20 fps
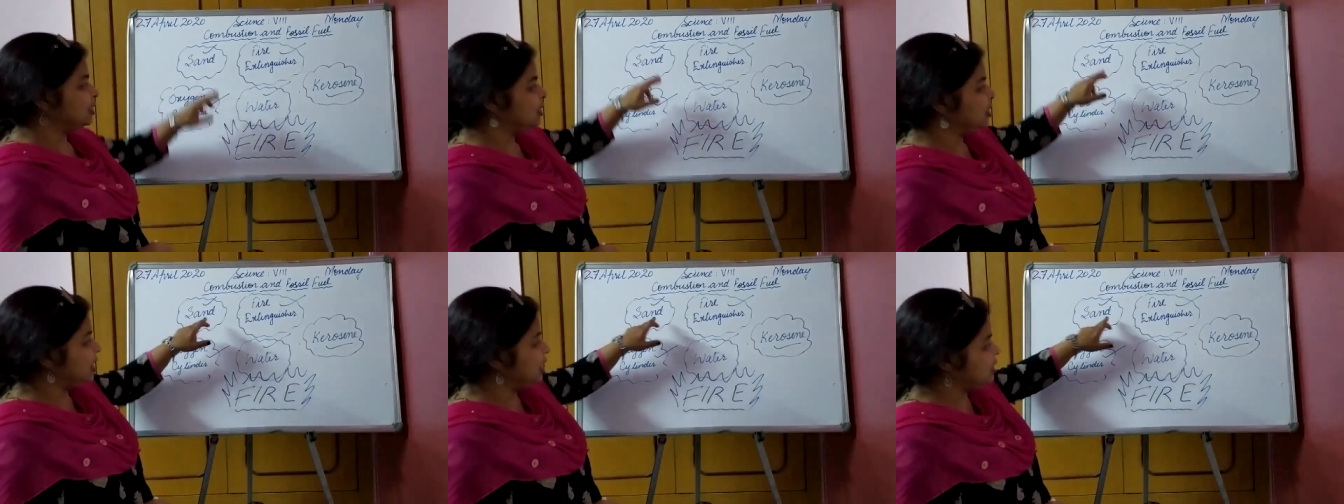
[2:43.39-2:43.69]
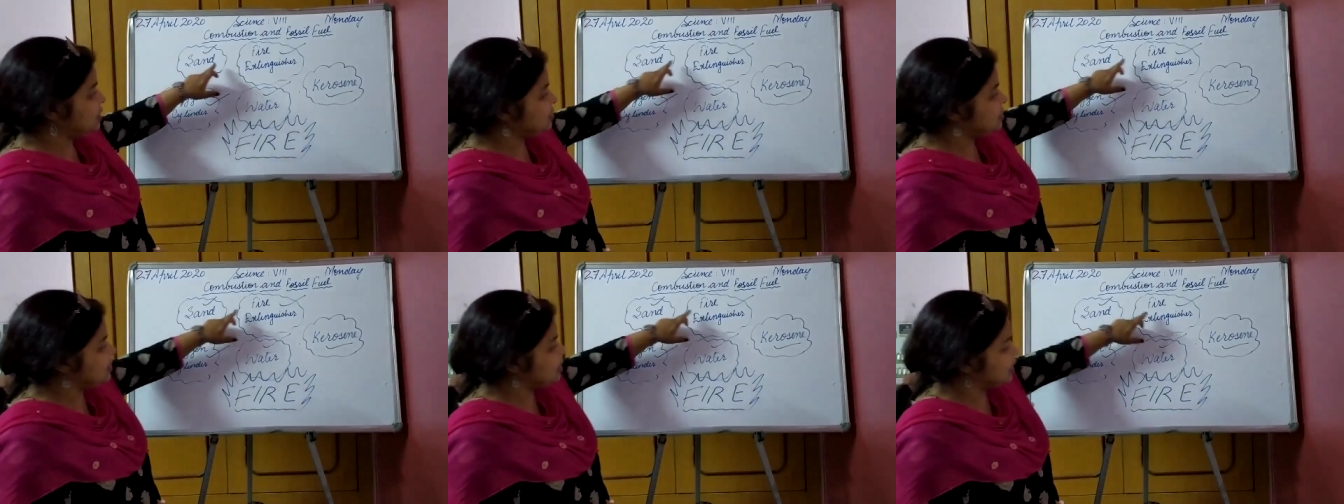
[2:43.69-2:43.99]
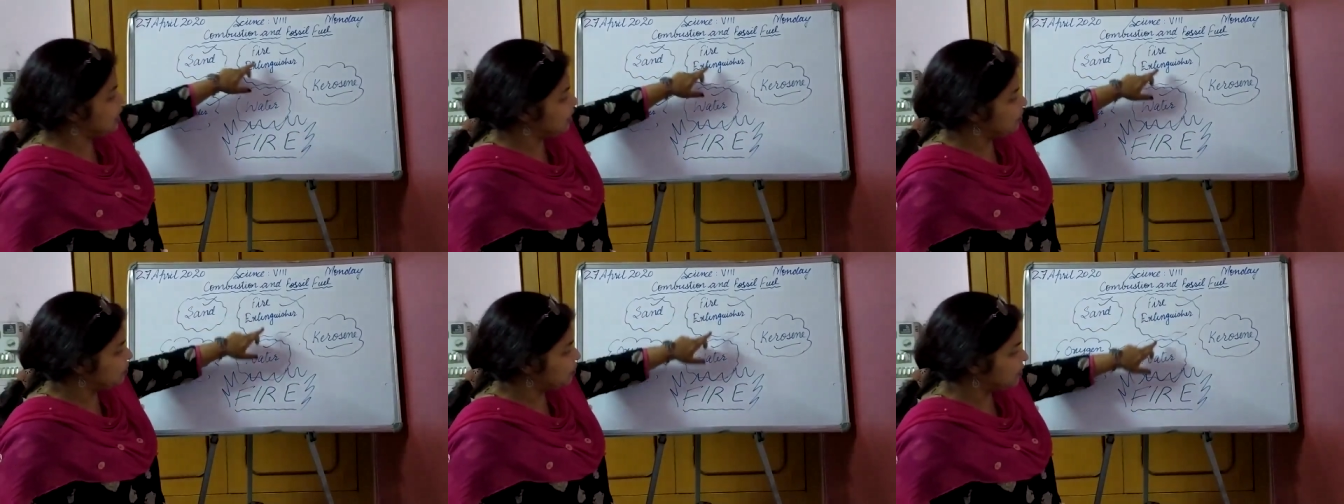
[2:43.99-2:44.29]
These
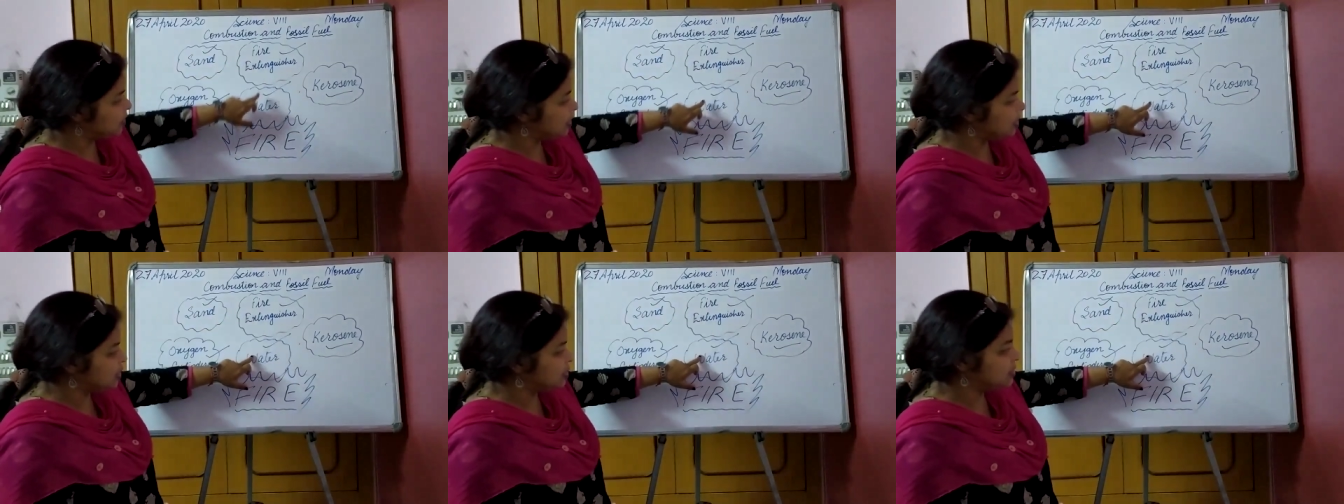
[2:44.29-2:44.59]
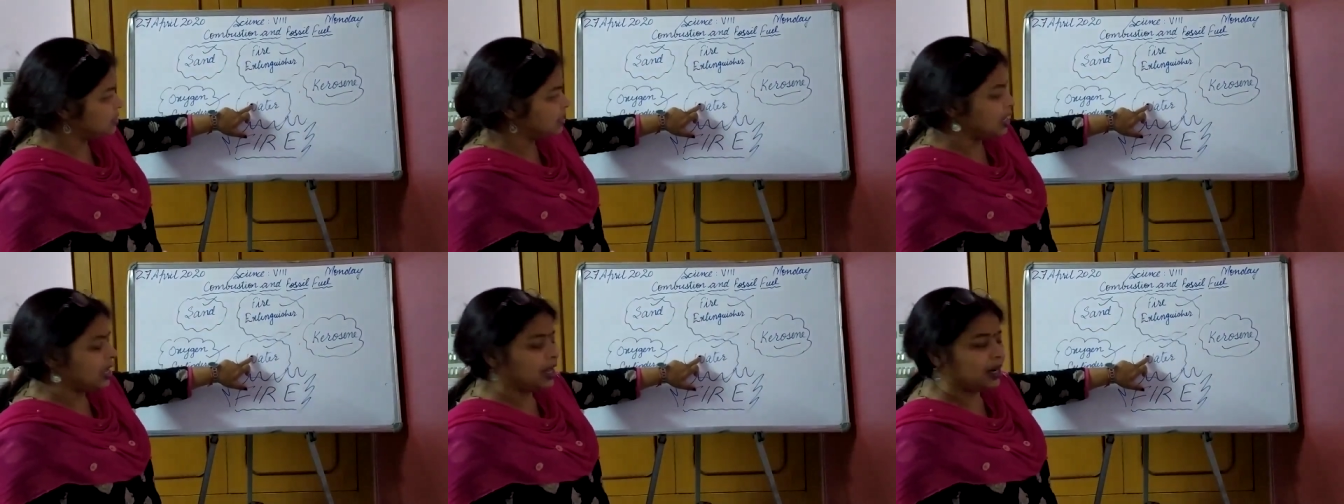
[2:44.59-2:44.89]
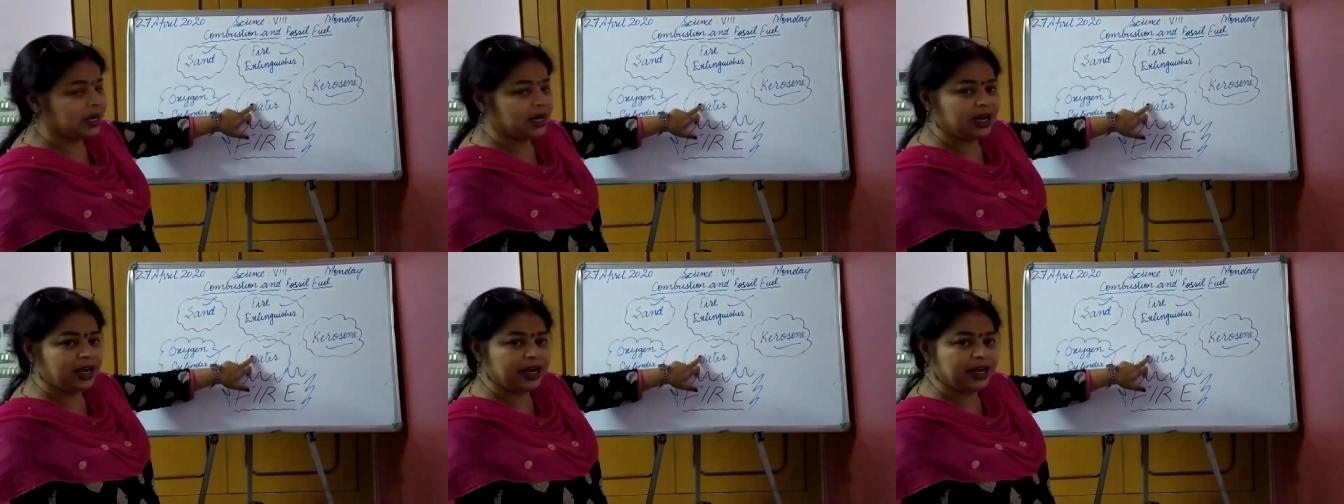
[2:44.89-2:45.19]
three words are
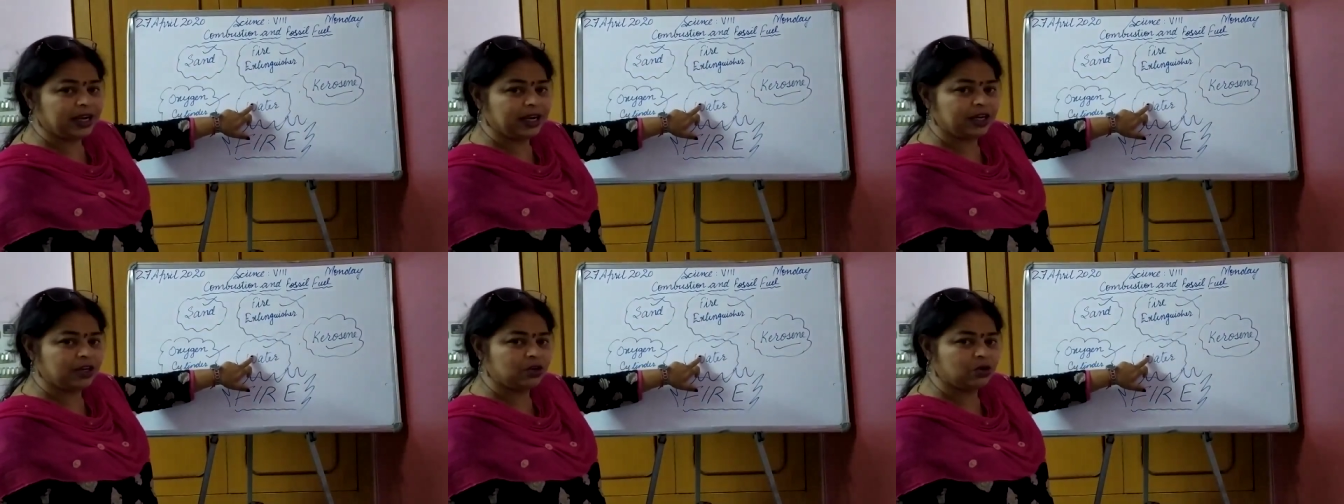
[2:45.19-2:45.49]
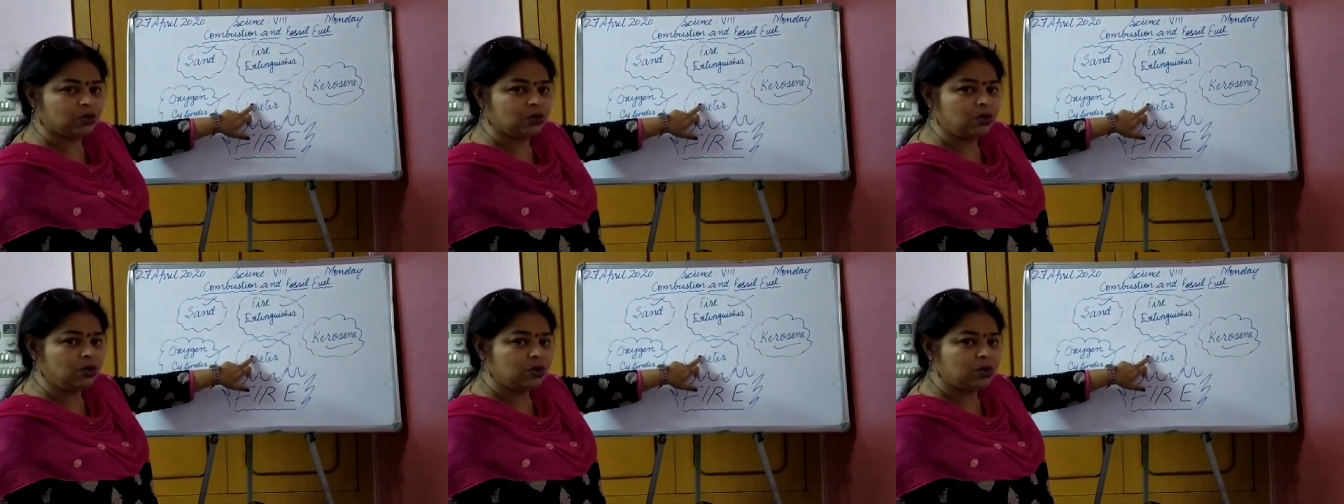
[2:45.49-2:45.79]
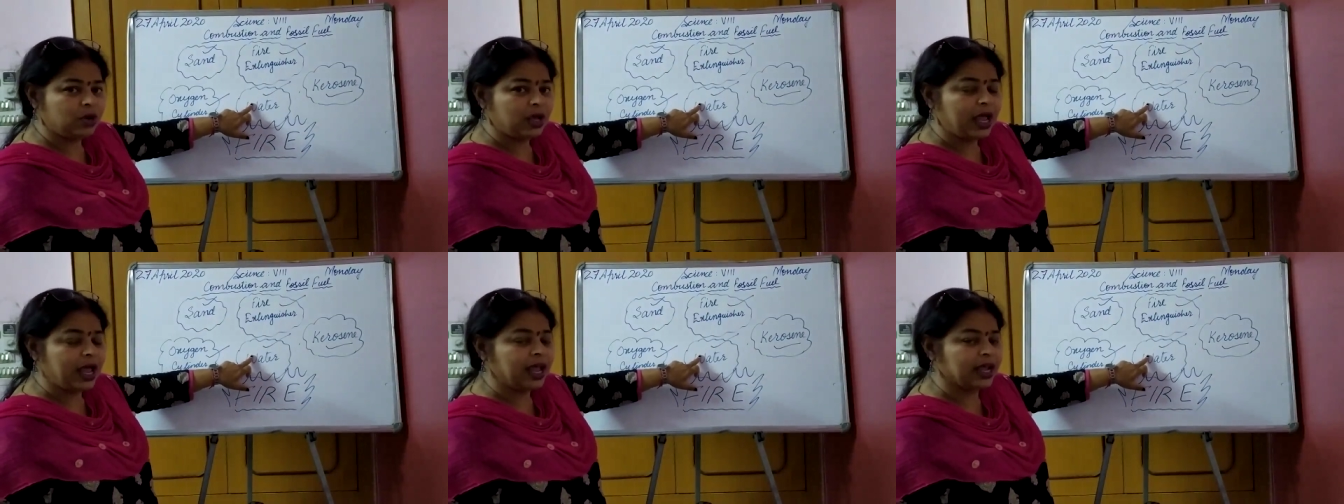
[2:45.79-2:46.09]
relating to
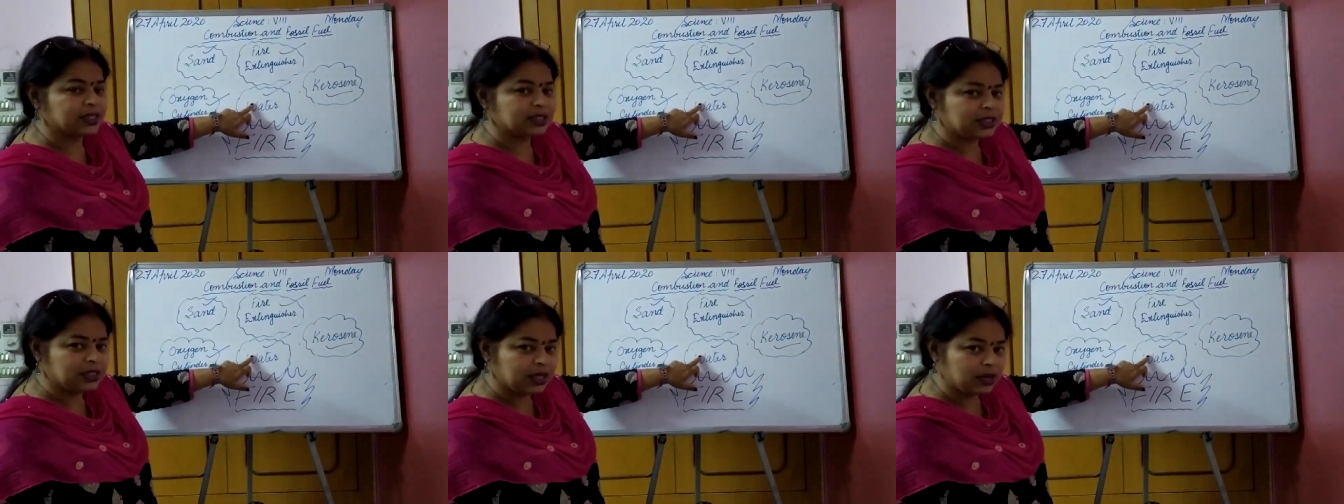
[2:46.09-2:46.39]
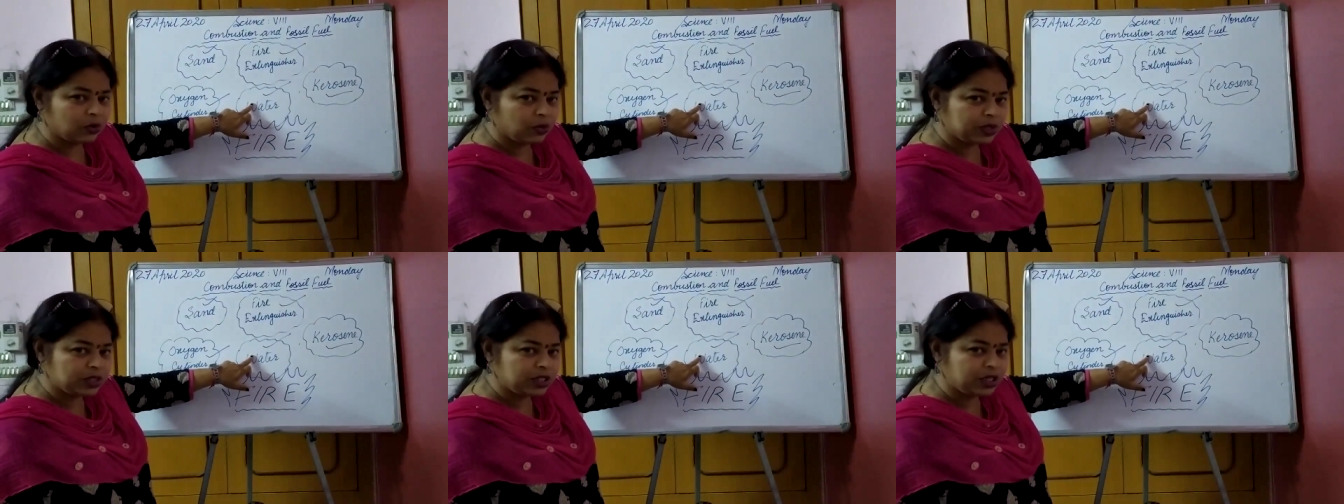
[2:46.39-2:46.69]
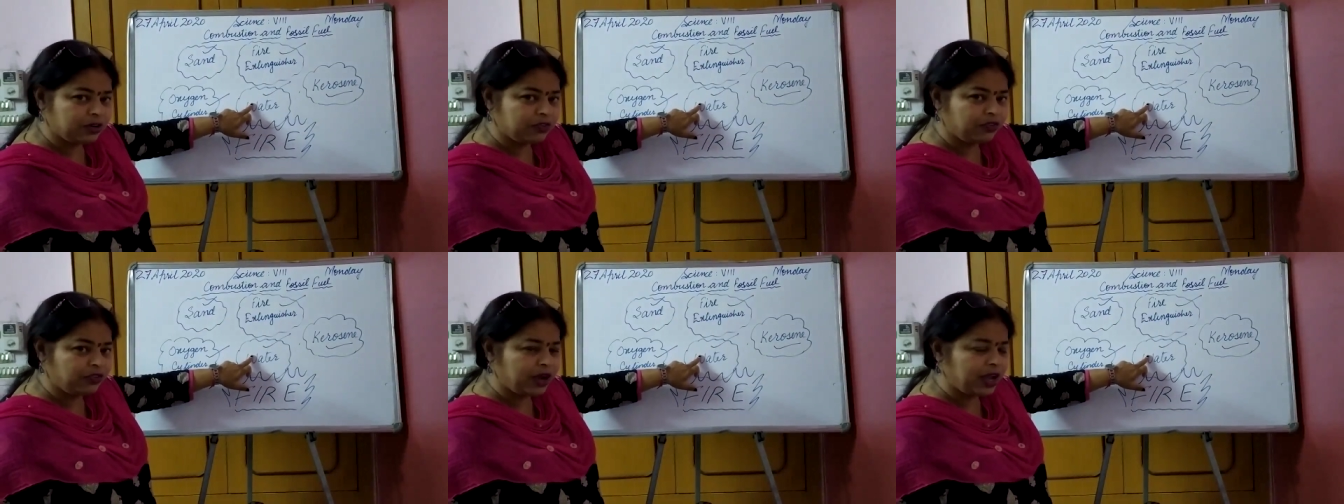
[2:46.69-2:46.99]

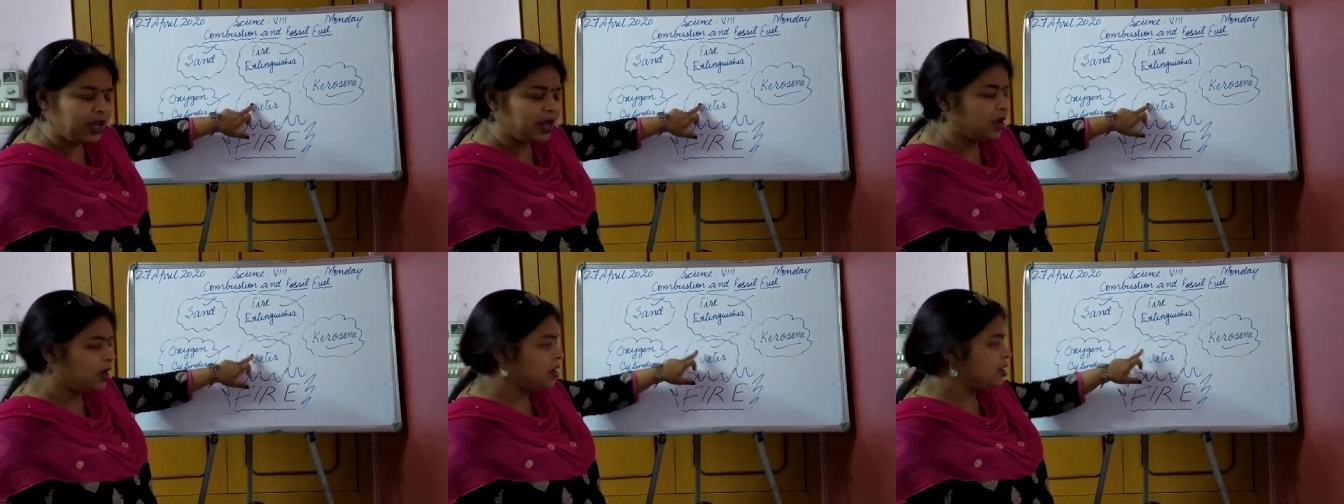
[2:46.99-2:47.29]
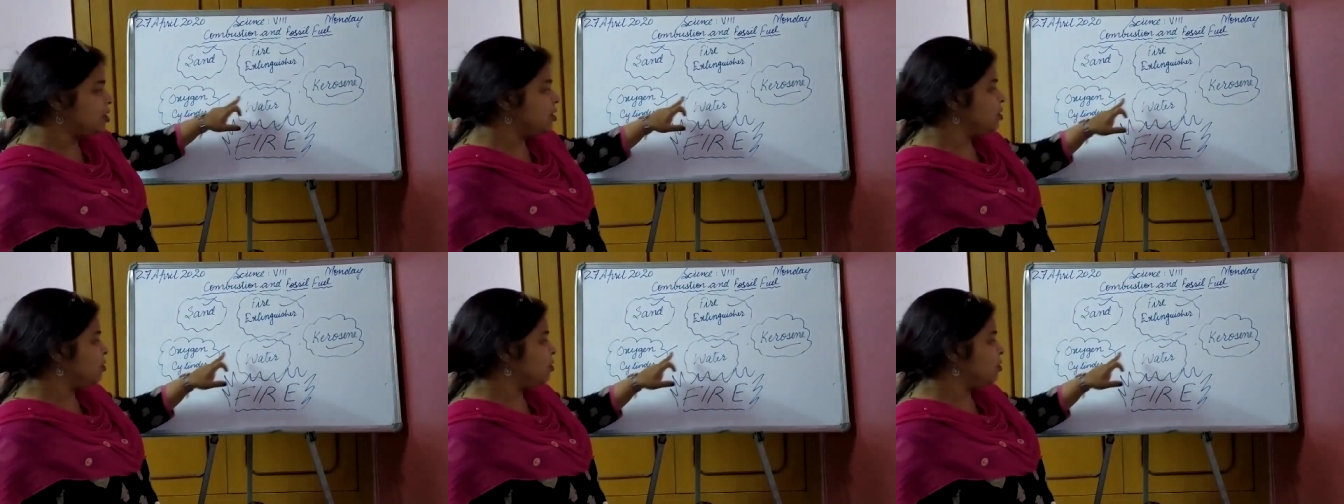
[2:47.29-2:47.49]
extinguishing fire,